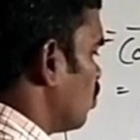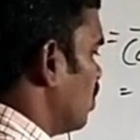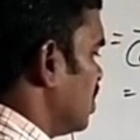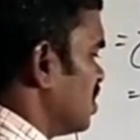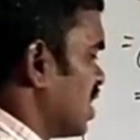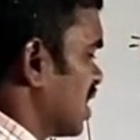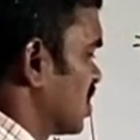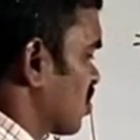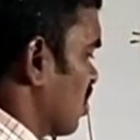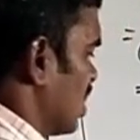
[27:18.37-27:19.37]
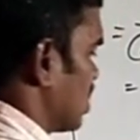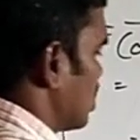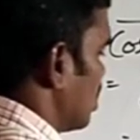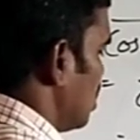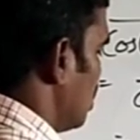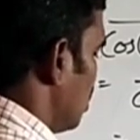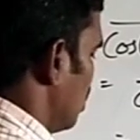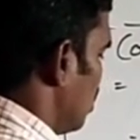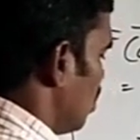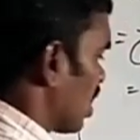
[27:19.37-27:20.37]
2 into secant square x.
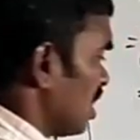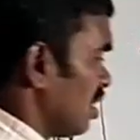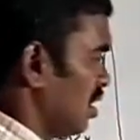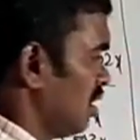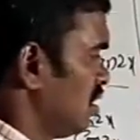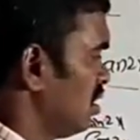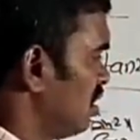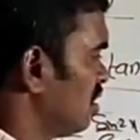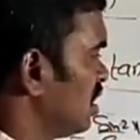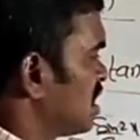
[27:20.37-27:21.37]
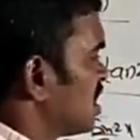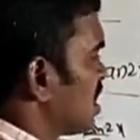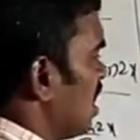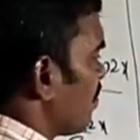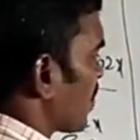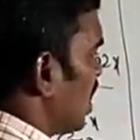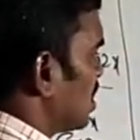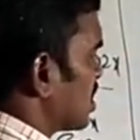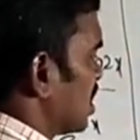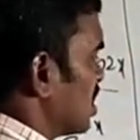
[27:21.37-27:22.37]
Okay, this is the
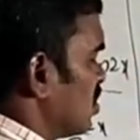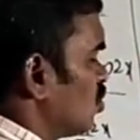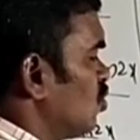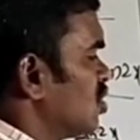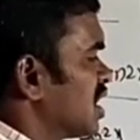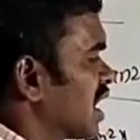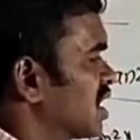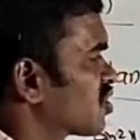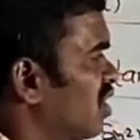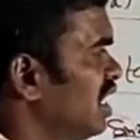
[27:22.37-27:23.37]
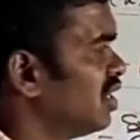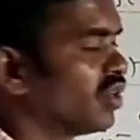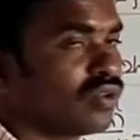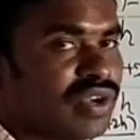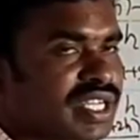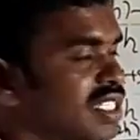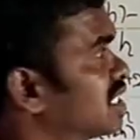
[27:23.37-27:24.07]
answer. 2 secant square 2x is